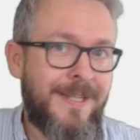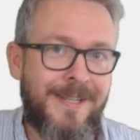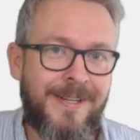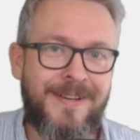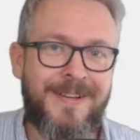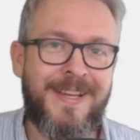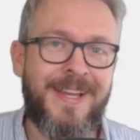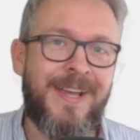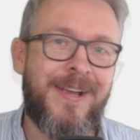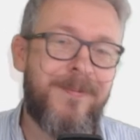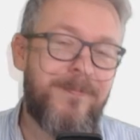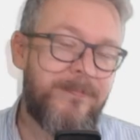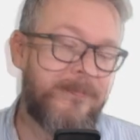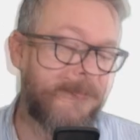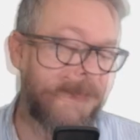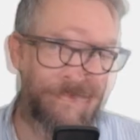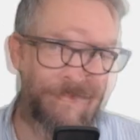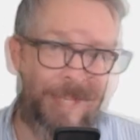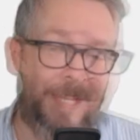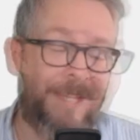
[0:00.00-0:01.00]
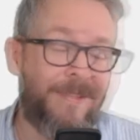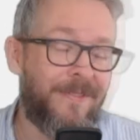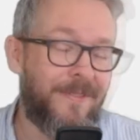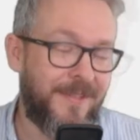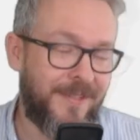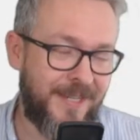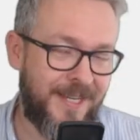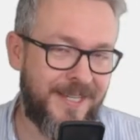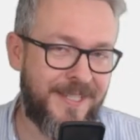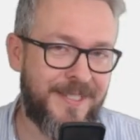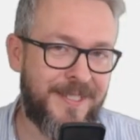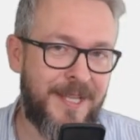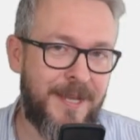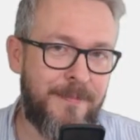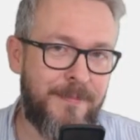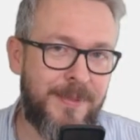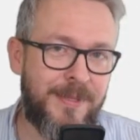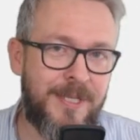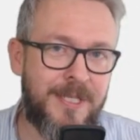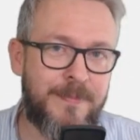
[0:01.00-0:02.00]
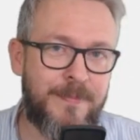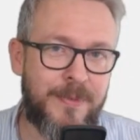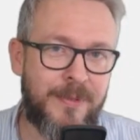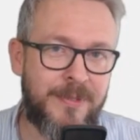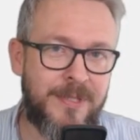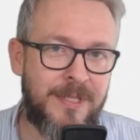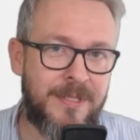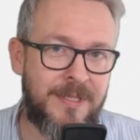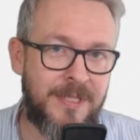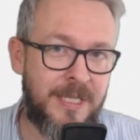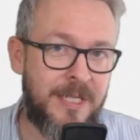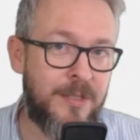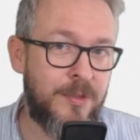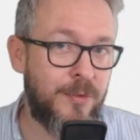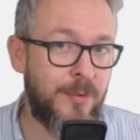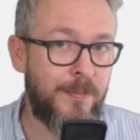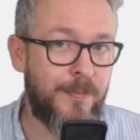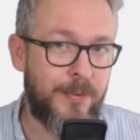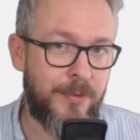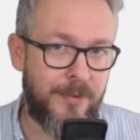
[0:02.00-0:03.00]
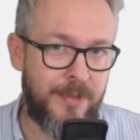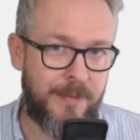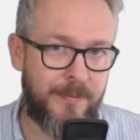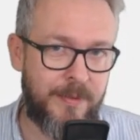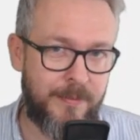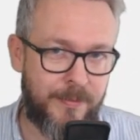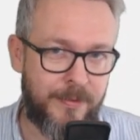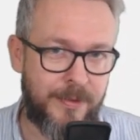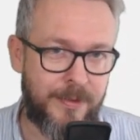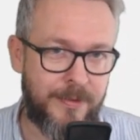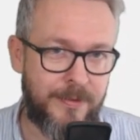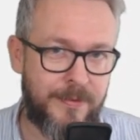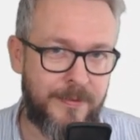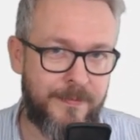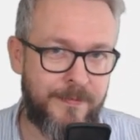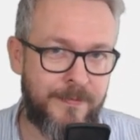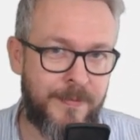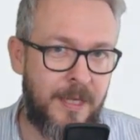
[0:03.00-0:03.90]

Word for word: Okay. And the next step in this process is to program the board.